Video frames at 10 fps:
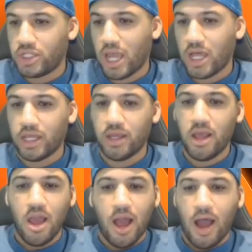talent.
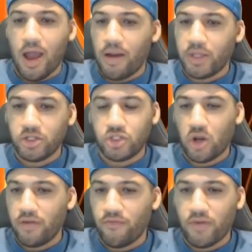They're
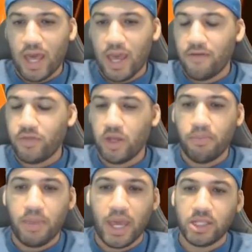starting five, their
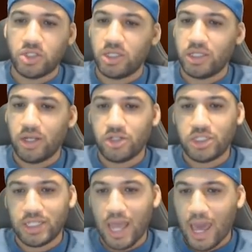bench, they're
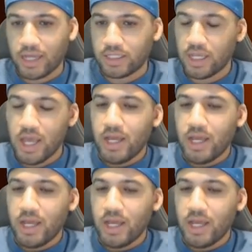stacked.